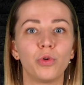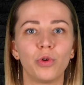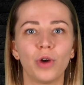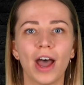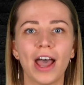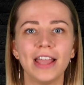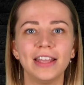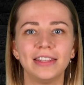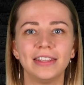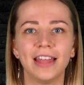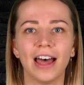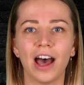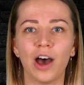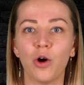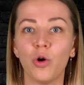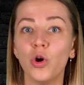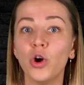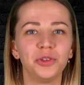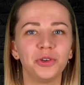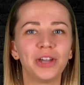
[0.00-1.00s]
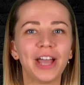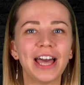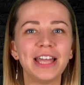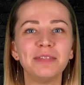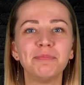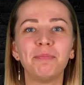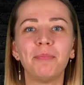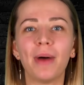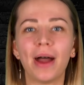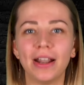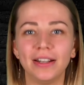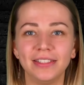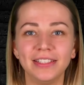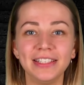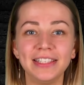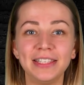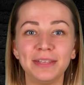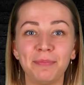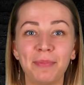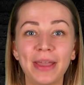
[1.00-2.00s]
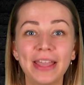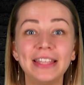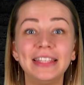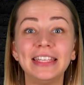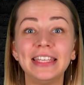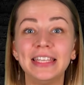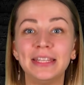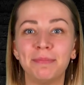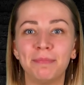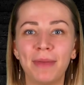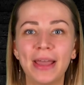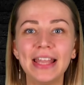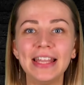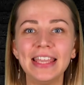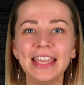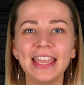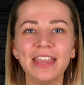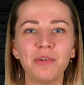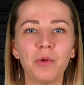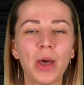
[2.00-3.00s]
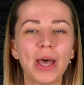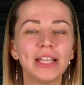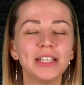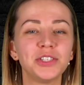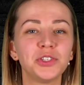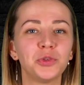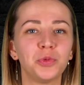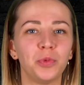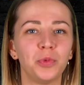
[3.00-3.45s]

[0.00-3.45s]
right now. You can participate in many events